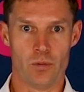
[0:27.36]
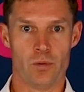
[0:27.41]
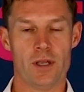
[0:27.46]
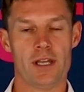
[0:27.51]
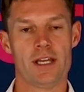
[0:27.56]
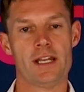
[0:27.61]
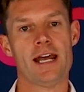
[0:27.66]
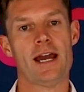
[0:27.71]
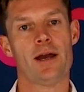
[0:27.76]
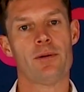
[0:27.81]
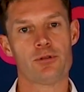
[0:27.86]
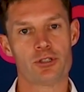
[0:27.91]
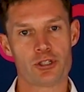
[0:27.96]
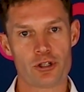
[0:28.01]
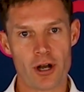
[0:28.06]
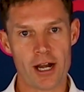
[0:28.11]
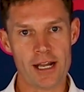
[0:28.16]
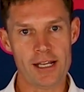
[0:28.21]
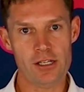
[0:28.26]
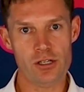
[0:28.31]
We can help
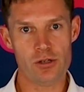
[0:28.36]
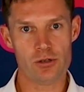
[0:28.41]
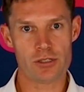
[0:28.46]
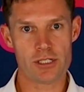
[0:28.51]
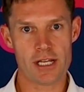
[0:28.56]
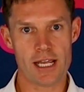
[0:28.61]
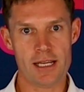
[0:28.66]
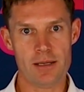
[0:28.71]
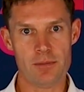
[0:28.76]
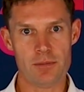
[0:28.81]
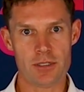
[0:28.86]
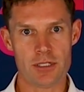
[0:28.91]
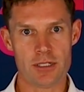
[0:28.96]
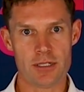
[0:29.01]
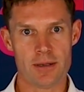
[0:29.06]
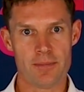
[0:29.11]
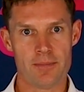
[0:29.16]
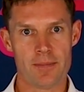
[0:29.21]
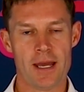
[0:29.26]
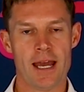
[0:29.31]
train your
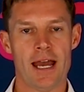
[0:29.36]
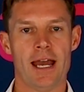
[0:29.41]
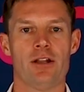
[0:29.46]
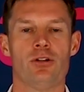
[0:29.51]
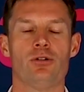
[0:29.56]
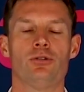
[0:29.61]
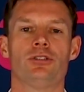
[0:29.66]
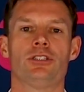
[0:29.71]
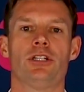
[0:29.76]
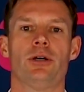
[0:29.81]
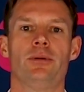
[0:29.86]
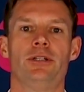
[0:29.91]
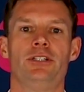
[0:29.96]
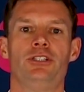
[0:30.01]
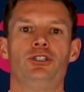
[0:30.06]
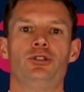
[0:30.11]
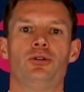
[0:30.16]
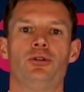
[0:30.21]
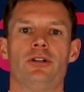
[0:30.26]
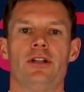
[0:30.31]
teams and also
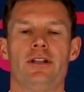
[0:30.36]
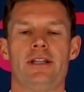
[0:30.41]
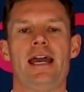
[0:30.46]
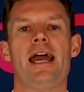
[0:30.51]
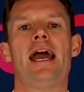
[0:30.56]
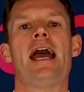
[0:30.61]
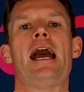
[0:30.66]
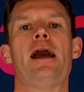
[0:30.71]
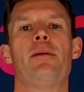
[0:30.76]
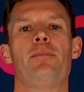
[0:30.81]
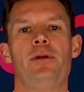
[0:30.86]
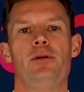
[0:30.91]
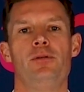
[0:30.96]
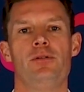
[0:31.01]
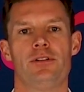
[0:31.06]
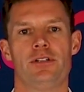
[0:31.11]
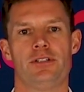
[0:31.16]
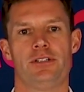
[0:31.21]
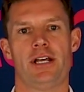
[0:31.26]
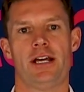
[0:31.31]
ensure that they're happy
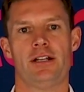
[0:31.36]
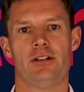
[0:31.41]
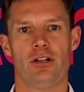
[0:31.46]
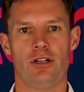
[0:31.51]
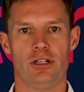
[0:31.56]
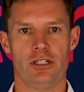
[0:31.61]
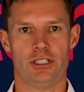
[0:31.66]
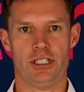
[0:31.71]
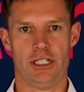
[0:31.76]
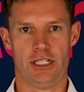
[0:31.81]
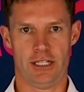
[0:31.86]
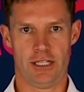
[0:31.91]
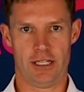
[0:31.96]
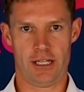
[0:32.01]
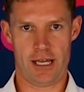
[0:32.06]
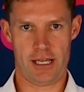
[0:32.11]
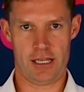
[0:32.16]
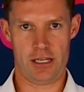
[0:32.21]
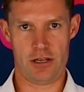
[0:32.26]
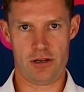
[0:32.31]
with the technology that
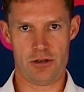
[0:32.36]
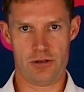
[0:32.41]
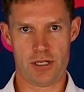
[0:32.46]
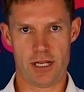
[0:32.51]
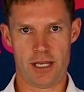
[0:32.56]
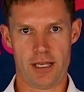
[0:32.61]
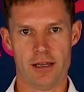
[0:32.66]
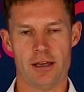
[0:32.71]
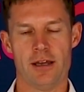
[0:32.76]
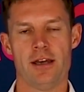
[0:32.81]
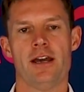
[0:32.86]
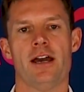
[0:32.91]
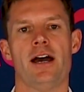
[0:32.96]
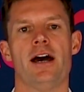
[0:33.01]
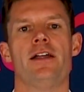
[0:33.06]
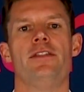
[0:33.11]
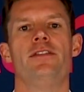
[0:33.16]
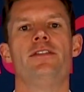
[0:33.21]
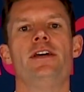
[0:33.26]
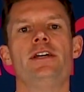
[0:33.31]
they're using,
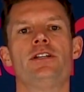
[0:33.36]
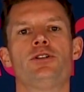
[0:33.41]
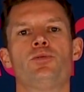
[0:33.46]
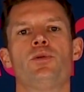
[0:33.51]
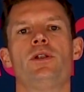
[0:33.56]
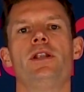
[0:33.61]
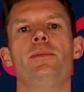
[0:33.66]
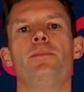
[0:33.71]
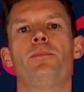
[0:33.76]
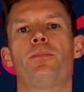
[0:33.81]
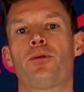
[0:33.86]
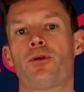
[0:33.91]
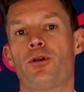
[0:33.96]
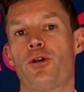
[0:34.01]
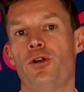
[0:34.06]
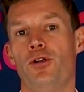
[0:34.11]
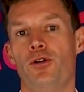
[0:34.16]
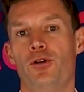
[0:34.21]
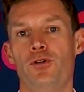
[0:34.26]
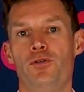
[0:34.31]
and this will
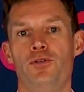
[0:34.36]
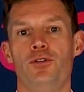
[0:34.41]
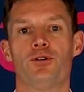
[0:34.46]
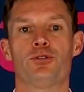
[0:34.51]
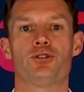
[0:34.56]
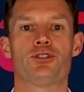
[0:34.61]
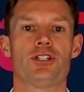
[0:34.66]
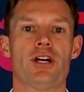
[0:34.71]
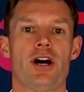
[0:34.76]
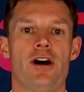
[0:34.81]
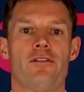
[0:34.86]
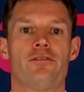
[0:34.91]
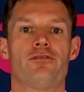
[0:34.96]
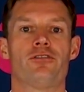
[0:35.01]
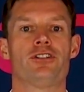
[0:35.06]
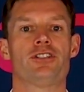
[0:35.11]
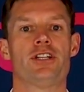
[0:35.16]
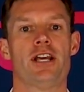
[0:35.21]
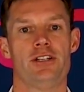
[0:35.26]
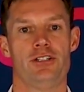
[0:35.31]
improve your staff
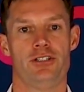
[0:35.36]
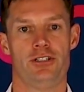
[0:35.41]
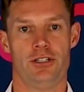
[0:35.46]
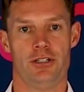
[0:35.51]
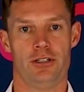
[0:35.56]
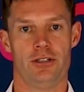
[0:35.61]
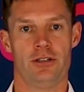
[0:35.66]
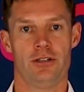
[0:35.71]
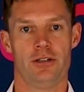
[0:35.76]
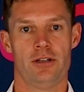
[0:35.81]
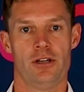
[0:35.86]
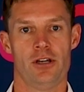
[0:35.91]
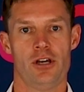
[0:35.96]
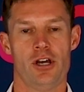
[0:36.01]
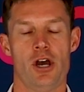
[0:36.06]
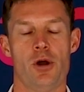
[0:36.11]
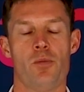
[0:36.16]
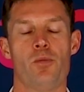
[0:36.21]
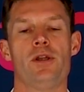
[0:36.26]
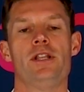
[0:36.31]
retention.
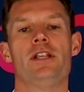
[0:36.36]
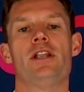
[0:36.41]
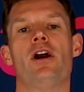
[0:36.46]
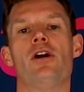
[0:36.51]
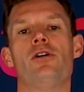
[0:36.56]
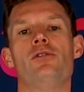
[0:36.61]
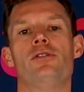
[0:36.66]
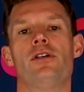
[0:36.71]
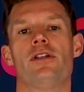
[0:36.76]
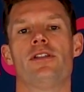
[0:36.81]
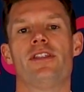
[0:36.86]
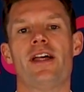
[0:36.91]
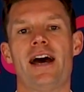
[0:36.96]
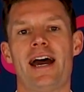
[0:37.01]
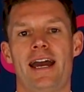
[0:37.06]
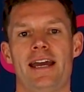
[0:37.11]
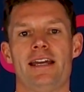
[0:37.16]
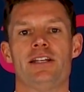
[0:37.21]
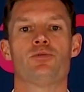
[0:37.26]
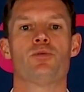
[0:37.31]
And we know that
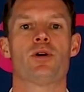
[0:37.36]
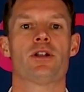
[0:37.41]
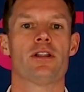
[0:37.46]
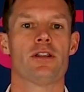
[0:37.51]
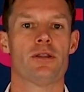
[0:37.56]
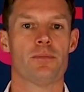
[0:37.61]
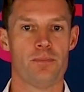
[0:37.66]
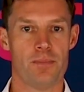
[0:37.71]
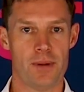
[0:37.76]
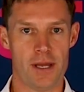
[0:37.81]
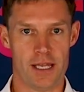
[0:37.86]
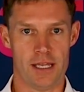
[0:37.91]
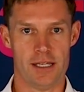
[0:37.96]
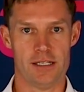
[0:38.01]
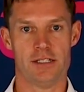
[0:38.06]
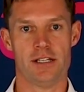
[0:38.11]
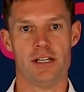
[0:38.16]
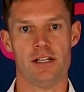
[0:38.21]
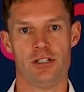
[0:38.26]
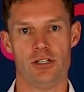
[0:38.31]
that is one of the
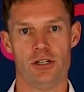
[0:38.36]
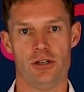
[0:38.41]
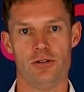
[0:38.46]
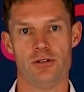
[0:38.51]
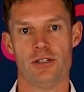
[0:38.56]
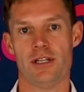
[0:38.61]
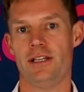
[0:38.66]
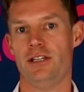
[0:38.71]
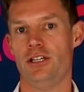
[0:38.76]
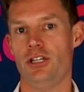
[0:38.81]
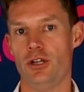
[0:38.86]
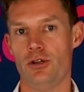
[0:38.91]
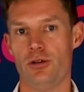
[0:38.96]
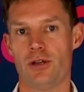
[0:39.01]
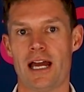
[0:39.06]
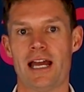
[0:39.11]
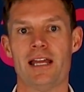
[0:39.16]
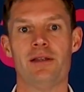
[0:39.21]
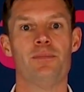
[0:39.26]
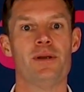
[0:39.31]
biggest issues
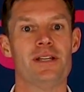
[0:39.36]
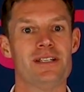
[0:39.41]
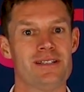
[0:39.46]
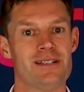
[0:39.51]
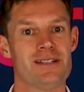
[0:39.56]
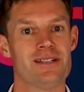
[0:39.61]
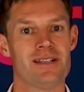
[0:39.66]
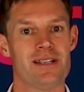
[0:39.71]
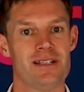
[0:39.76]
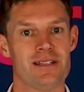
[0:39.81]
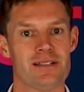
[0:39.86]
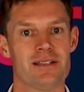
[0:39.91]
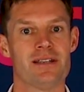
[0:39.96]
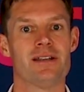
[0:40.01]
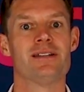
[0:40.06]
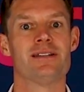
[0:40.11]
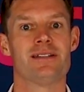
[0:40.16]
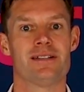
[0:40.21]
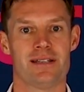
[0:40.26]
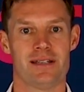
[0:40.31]
in UK businesses
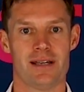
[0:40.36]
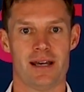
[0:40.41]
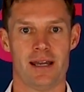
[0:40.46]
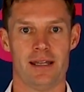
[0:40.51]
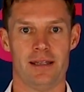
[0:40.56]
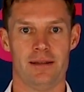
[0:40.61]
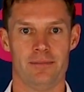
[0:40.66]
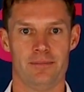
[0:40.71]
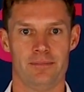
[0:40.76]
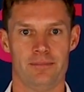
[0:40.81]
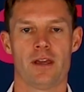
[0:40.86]
today.